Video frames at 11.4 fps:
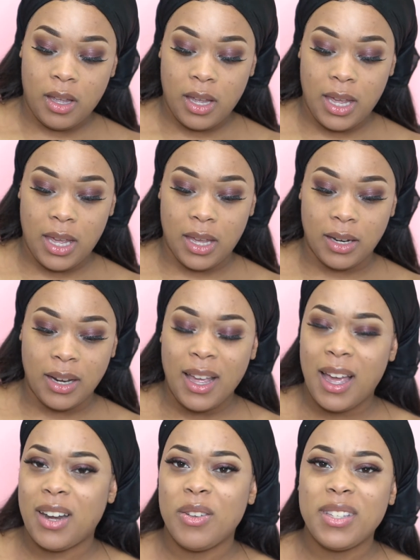hand.
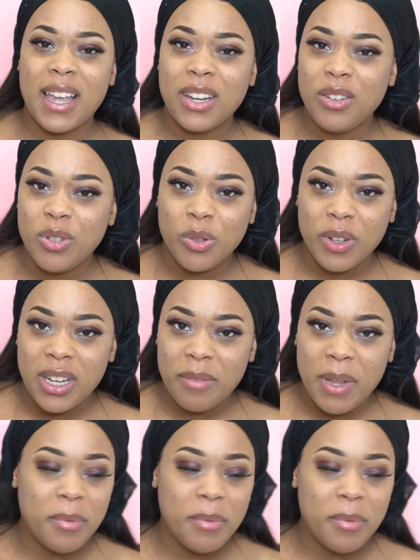I know it's like a new trend.